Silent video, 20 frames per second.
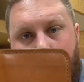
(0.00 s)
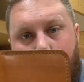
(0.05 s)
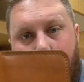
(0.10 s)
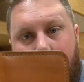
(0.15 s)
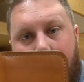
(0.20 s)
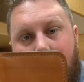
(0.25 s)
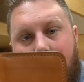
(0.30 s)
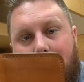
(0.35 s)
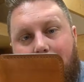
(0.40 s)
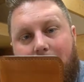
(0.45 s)

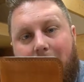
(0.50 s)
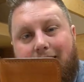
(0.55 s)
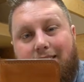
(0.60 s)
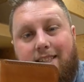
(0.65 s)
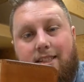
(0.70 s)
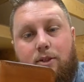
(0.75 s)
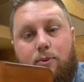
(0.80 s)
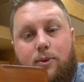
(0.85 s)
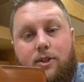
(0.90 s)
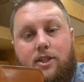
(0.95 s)
we got this
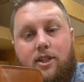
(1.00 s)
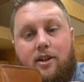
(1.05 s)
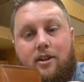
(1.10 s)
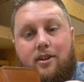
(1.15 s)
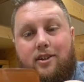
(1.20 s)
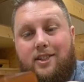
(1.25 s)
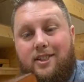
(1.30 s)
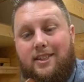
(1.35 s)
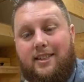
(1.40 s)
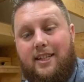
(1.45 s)
as a
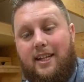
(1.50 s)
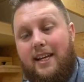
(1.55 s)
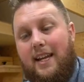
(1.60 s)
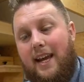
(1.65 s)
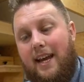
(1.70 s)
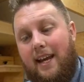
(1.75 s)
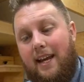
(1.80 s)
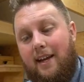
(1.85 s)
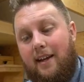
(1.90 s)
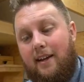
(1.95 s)
return just
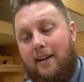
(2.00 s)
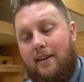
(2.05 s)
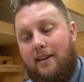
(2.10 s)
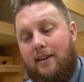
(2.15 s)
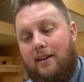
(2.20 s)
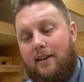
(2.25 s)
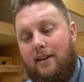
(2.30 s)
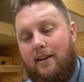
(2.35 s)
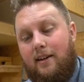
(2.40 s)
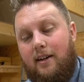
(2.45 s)
today,
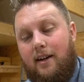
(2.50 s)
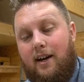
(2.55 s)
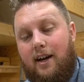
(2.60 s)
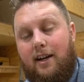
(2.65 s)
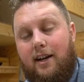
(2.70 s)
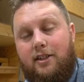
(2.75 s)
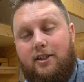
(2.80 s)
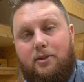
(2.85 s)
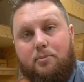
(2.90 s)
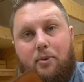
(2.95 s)

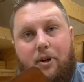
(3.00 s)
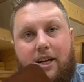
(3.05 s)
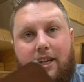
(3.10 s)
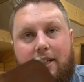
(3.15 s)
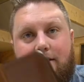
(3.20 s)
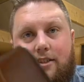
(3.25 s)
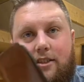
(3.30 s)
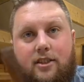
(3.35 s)
uh, just because of the